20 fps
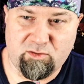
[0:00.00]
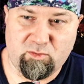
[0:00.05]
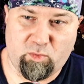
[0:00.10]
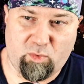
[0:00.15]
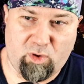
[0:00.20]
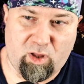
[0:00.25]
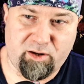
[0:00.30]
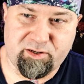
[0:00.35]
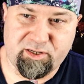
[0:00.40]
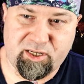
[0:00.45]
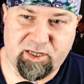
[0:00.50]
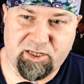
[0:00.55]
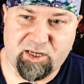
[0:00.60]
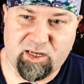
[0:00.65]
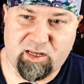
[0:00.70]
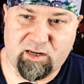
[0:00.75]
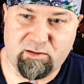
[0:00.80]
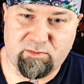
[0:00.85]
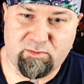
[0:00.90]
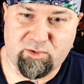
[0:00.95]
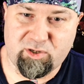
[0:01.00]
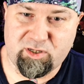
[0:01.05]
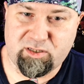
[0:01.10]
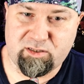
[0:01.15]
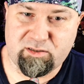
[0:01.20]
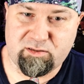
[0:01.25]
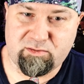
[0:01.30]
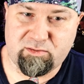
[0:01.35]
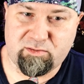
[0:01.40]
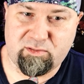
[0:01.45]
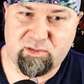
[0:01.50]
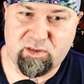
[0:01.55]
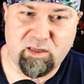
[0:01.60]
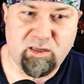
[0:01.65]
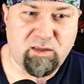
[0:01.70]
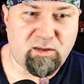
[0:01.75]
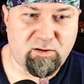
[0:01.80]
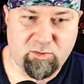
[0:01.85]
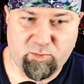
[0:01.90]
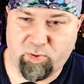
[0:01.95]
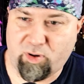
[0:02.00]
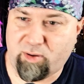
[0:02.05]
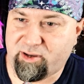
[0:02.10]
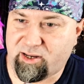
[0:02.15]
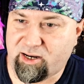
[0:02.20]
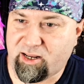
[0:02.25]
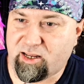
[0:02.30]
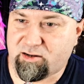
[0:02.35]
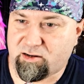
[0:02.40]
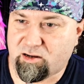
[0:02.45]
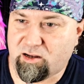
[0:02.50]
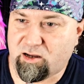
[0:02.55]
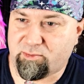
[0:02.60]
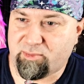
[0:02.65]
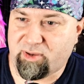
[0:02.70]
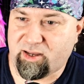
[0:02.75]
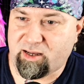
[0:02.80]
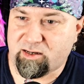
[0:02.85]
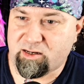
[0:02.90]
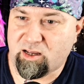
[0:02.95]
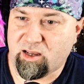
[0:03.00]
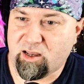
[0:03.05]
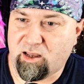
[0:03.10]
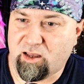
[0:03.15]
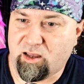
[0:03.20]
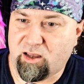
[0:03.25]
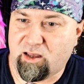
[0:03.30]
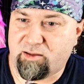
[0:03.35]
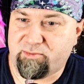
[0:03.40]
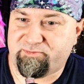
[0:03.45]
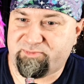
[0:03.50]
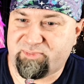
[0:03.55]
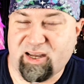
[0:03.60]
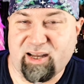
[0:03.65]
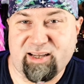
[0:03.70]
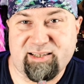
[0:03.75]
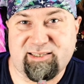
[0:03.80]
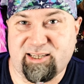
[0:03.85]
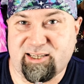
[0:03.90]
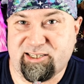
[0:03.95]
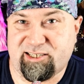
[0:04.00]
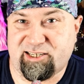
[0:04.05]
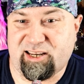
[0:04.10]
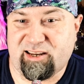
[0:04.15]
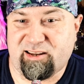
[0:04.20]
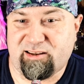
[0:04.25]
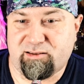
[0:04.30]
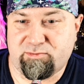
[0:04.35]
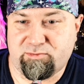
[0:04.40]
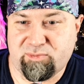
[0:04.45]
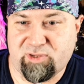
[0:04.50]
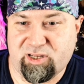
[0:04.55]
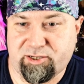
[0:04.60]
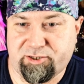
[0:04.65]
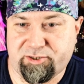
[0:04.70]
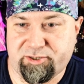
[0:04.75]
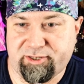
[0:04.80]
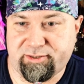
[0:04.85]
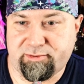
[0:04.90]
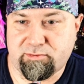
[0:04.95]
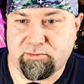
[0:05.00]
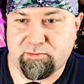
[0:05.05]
While you're satiated, which you're probably going to enter combat not satiated, actually.